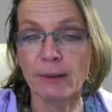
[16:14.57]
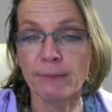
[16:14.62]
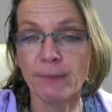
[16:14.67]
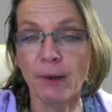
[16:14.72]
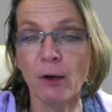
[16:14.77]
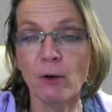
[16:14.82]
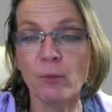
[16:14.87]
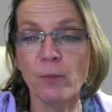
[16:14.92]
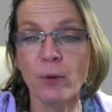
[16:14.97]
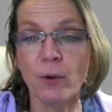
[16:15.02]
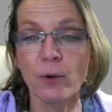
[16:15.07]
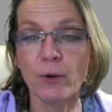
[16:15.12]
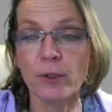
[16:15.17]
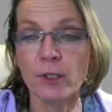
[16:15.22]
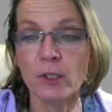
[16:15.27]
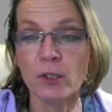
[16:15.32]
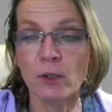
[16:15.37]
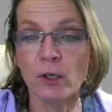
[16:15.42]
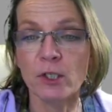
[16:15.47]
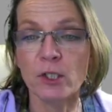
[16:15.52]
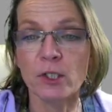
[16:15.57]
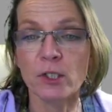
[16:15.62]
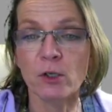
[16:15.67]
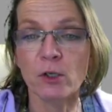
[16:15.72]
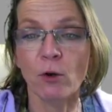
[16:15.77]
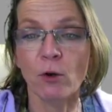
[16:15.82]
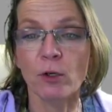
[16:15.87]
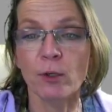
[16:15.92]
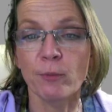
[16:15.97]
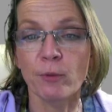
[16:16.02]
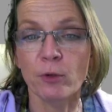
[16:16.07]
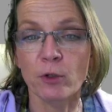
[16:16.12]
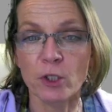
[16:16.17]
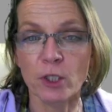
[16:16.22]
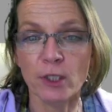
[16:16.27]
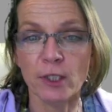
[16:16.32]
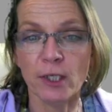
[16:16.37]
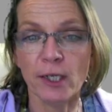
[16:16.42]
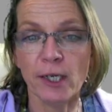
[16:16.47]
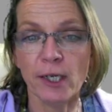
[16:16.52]
in my PowerPoint. So I just
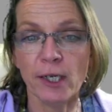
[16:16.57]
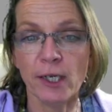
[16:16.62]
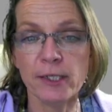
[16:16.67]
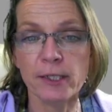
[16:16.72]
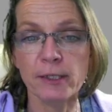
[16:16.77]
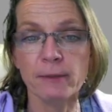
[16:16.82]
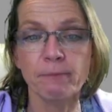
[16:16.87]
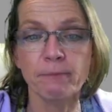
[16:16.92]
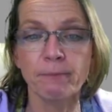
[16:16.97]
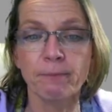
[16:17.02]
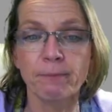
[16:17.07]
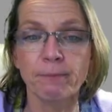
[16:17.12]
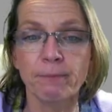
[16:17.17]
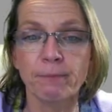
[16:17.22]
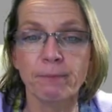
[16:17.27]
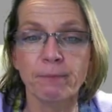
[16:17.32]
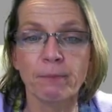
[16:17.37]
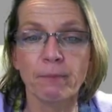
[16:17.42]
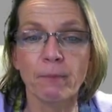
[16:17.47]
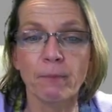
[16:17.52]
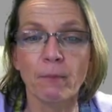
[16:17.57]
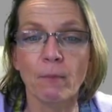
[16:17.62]
call it Project X.